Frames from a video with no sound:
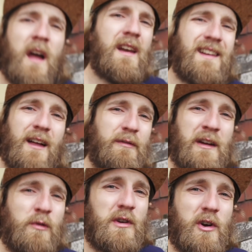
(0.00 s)

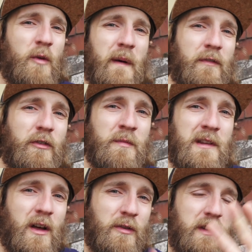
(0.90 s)
Loving all your comments from the
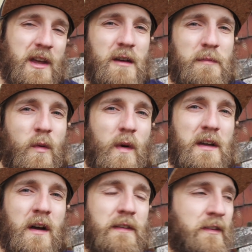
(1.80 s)
last video, by the way,
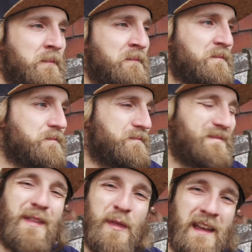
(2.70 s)
guys.
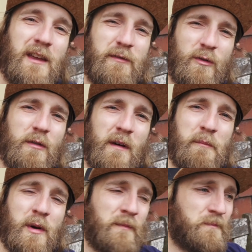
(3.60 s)
Thank you for your
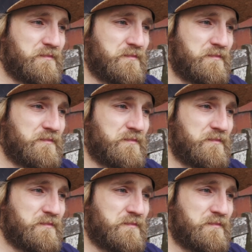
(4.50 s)
input.